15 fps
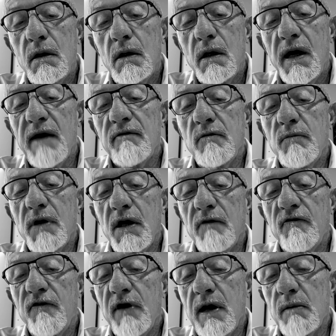Having been a
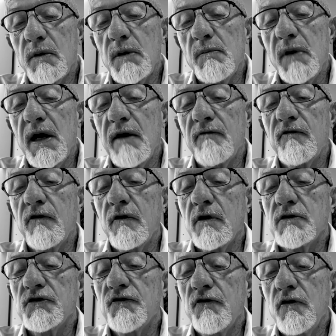family man for
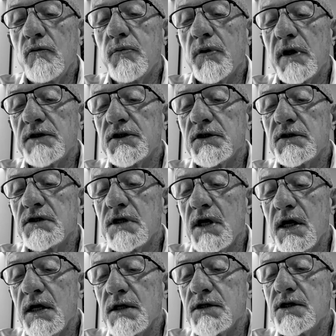those few precious
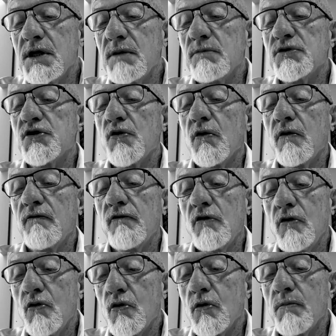days seems to have
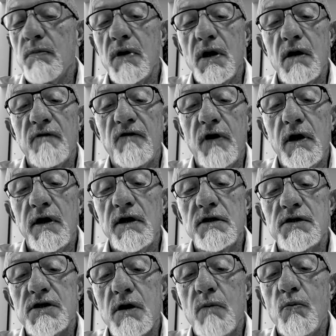cured me of hunting
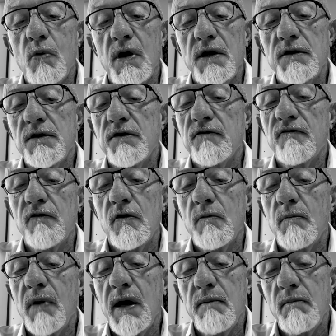some way to
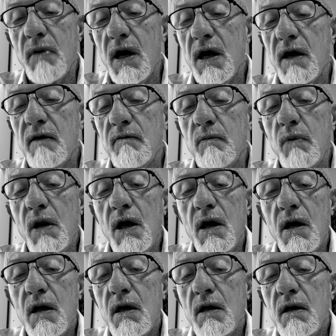divert my mind
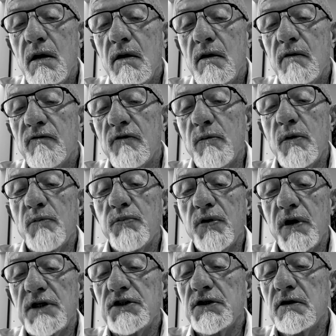from the
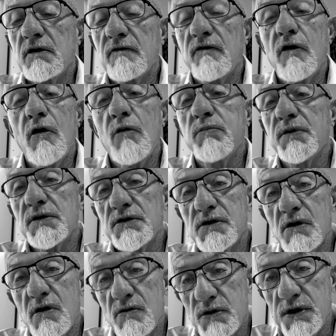pressure of hopeless
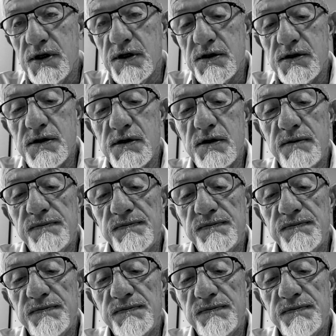loneliness.